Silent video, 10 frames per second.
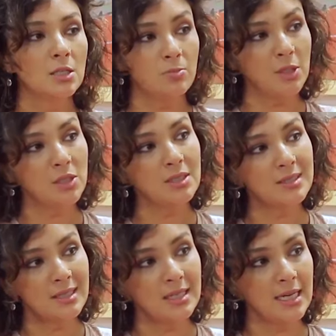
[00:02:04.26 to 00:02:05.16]
especially in a
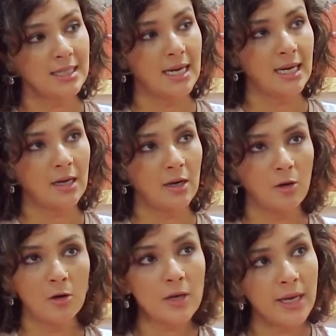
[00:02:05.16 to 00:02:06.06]
city like Dhaka
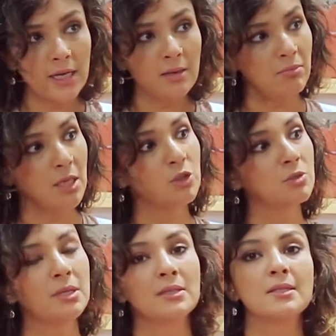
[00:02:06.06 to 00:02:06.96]
or any major
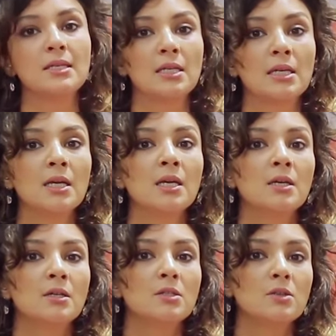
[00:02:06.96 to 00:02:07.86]
big city.
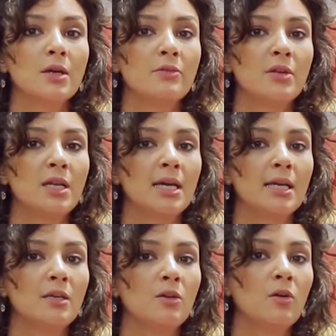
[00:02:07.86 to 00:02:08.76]
So I feel
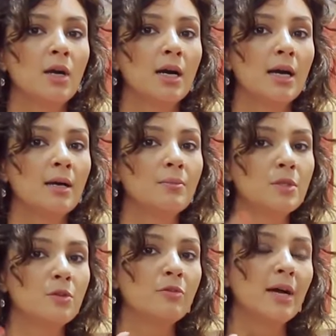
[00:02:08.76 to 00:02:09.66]
like yoga helps
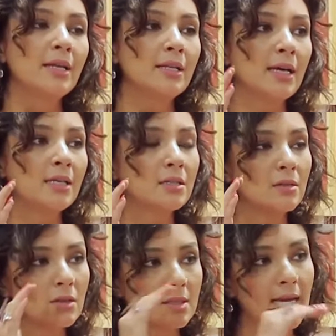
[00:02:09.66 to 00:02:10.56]
you find that
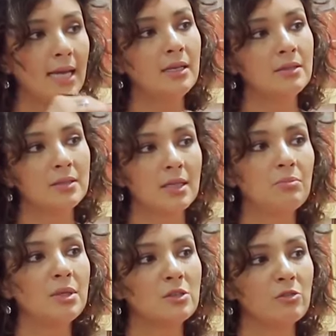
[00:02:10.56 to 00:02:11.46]
silence, that
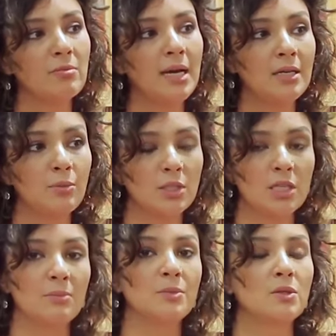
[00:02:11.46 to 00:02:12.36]
peace of mind, which
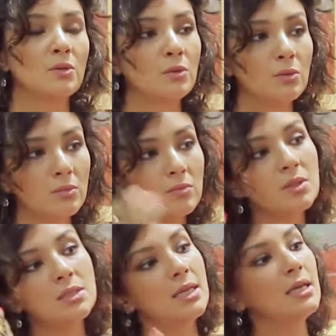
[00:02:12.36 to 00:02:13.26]
helps you
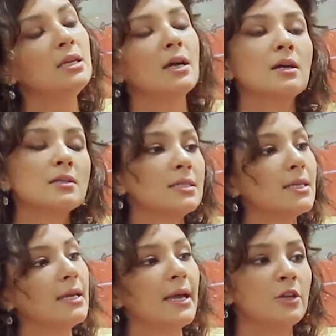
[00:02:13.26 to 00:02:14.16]
stay young,
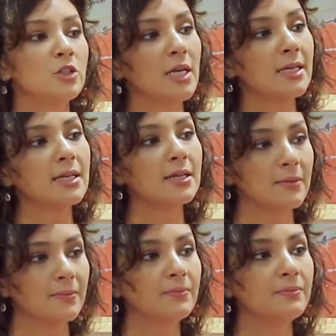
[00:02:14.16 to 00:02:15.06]
stay energetic,
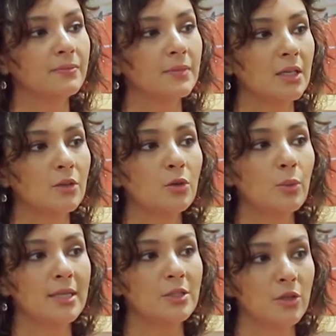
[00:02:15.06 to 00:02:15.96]
like you don't
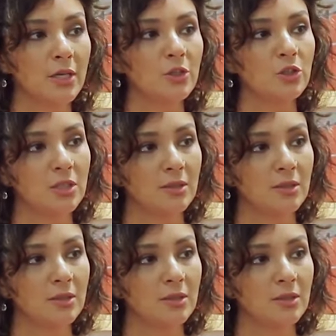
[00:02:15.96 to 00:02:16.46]
waste your energy.